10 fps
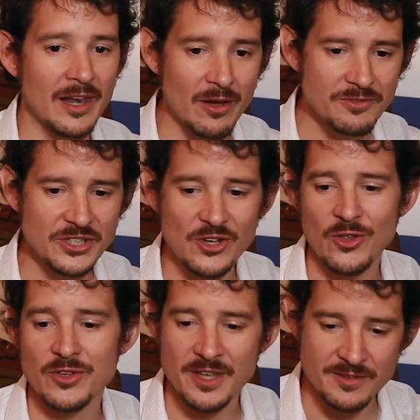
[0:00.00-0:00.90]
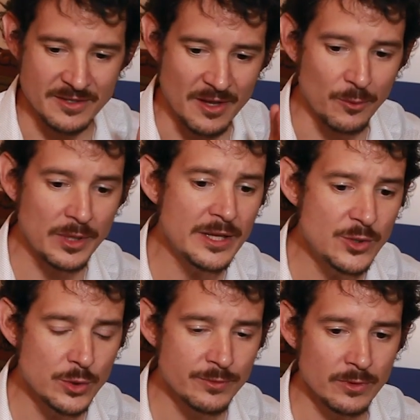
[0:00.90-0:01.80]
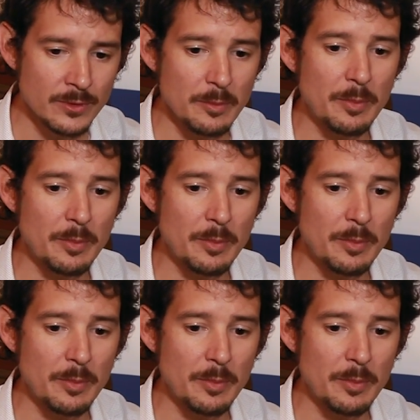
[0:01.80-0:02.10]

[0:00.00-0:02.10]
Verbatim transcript: love technologies, I think they're really useful,